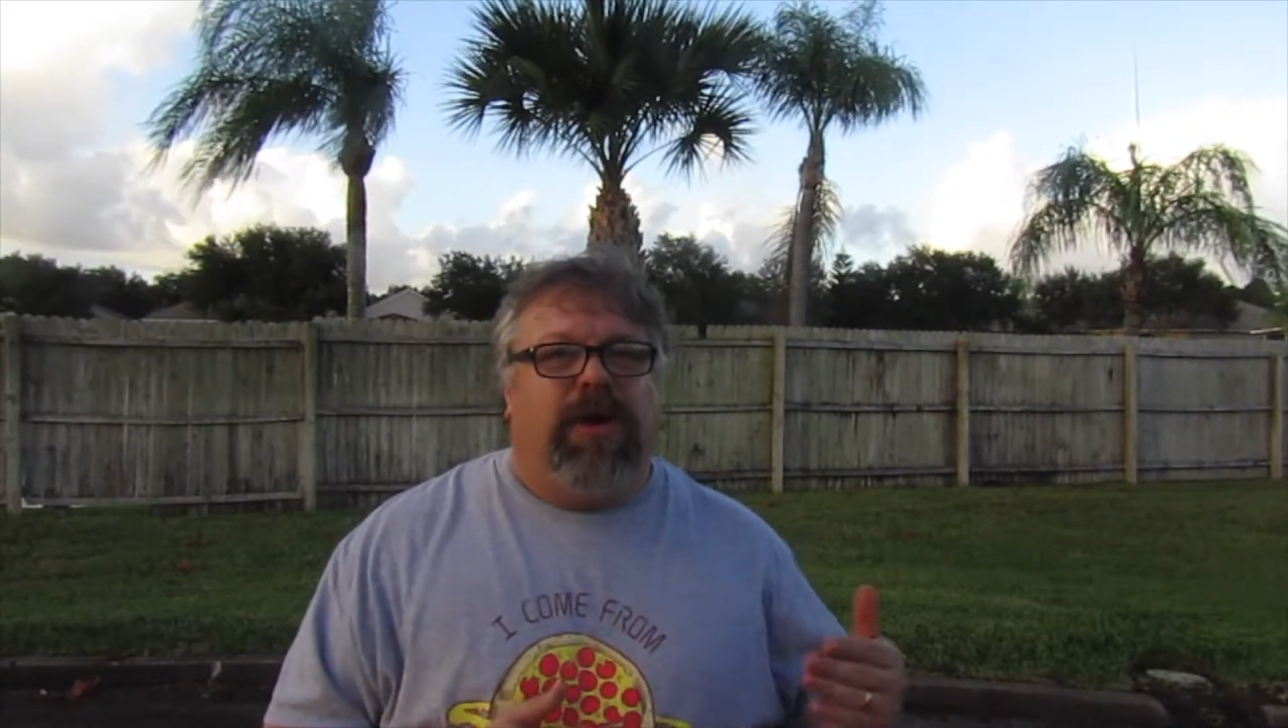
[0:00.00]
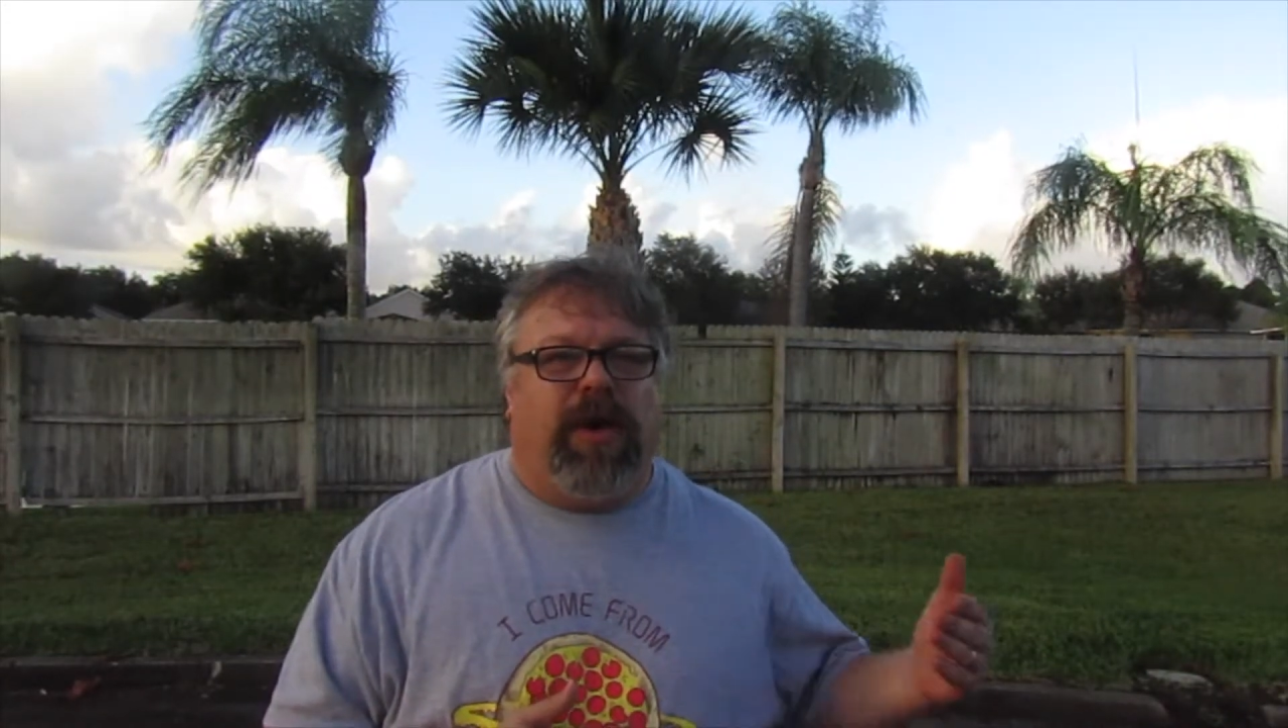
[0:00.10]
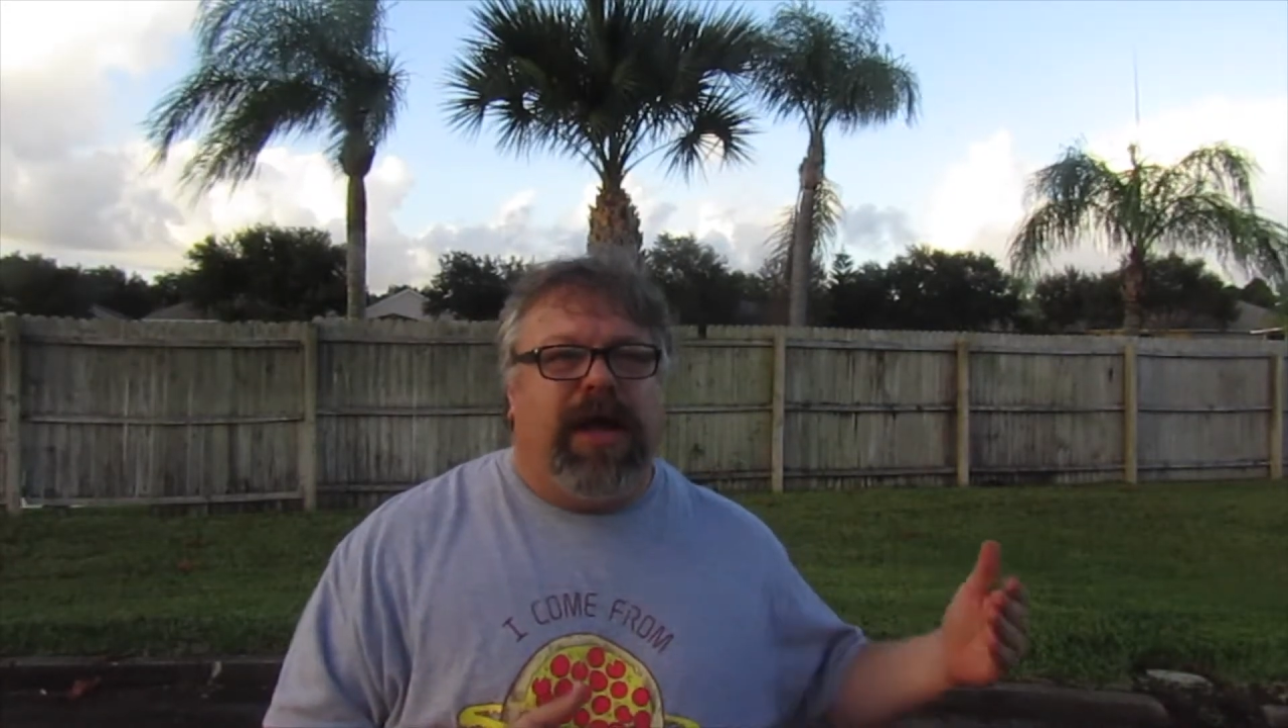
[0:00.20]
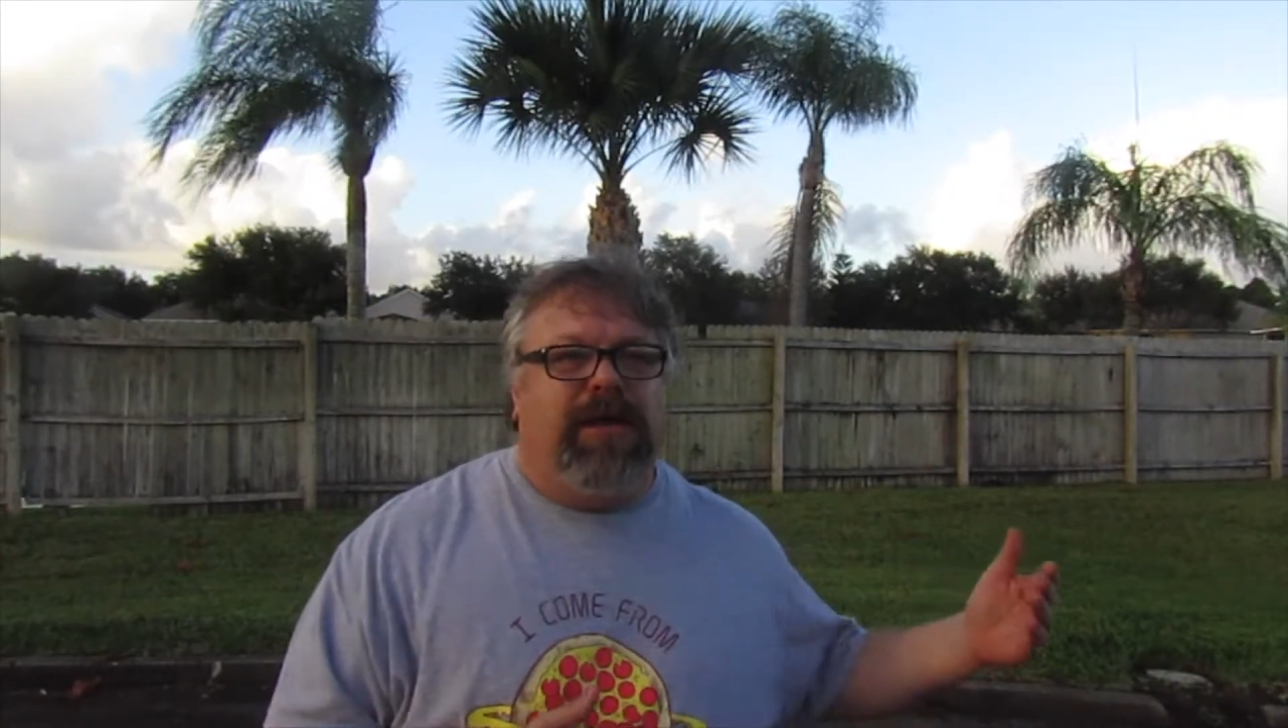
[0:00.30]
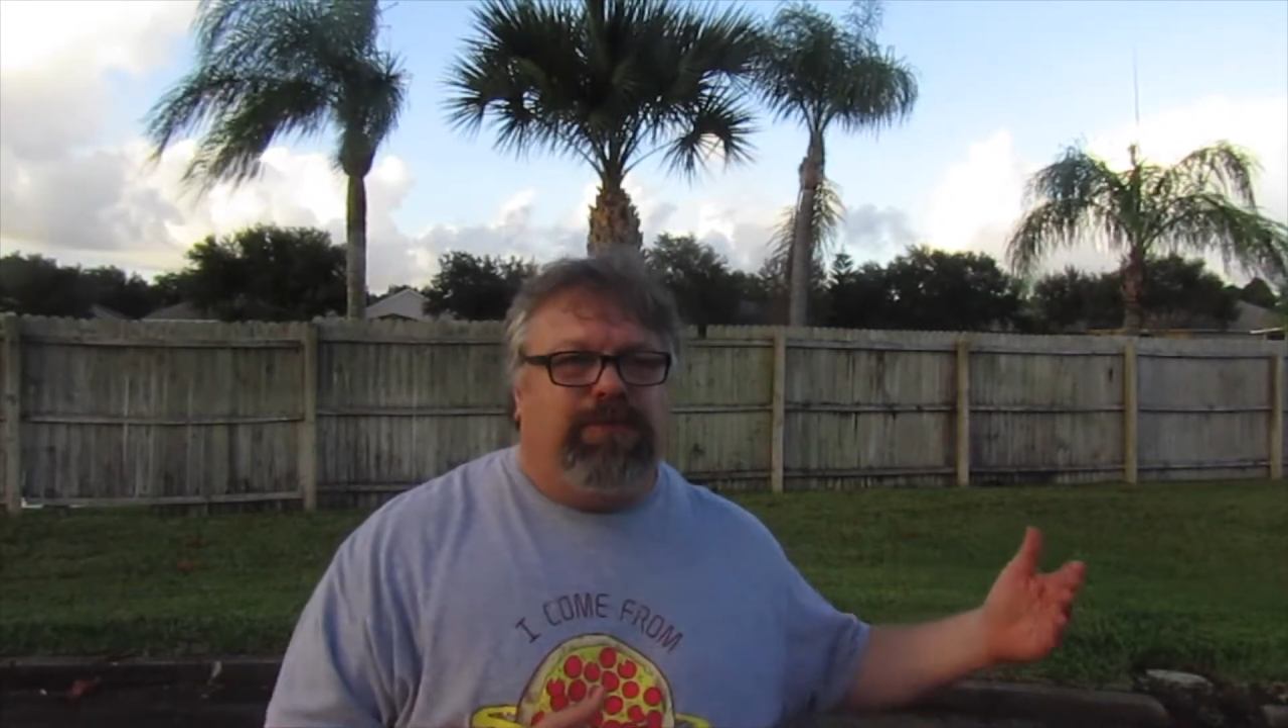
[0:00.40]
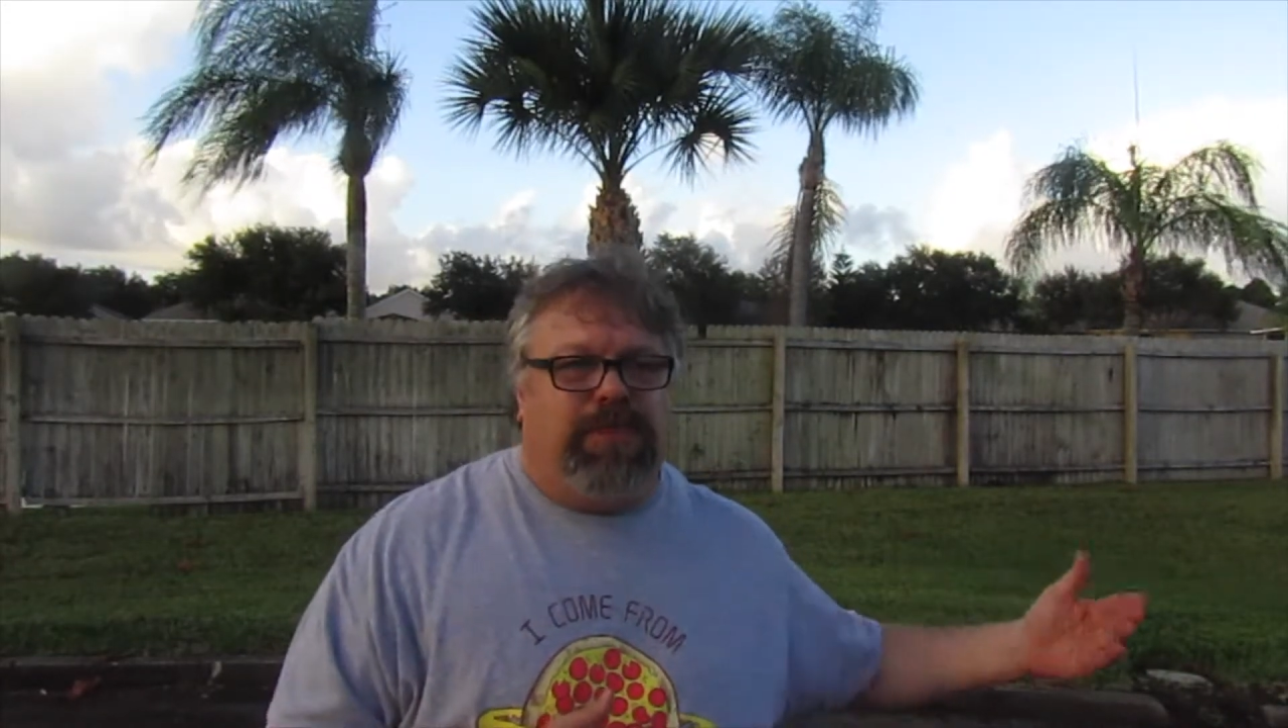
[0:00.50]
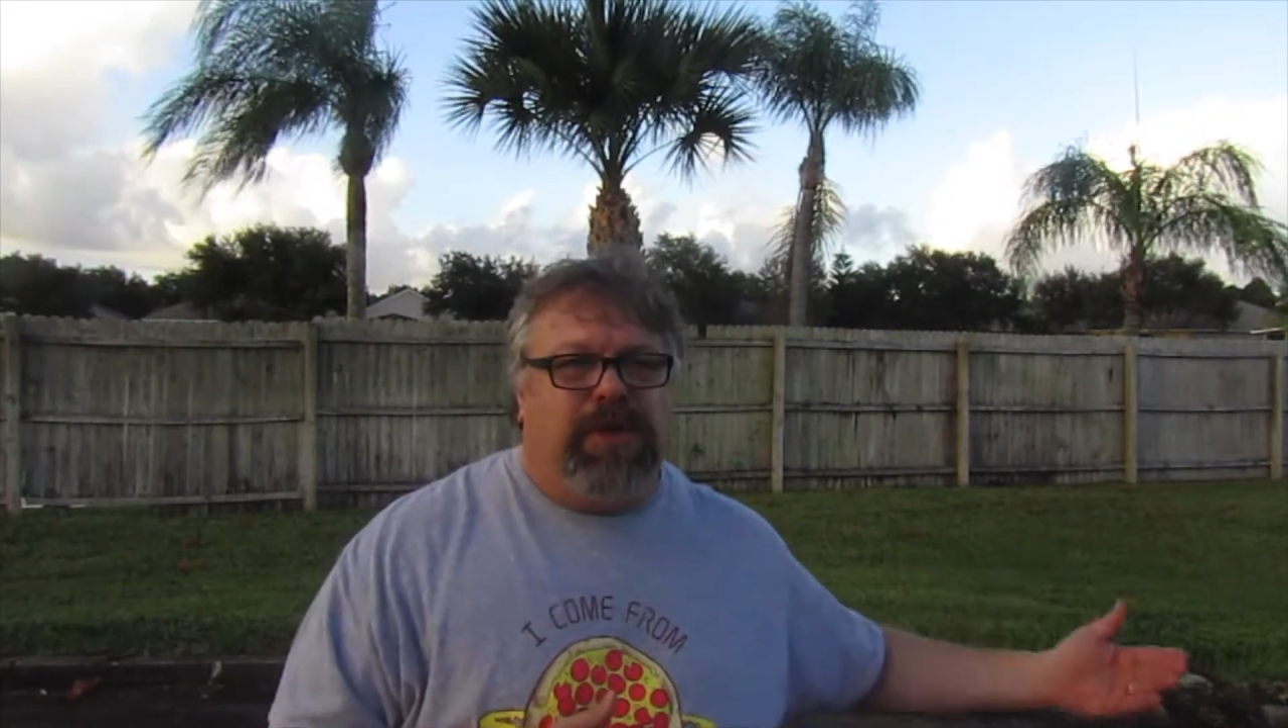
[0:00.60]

though I ate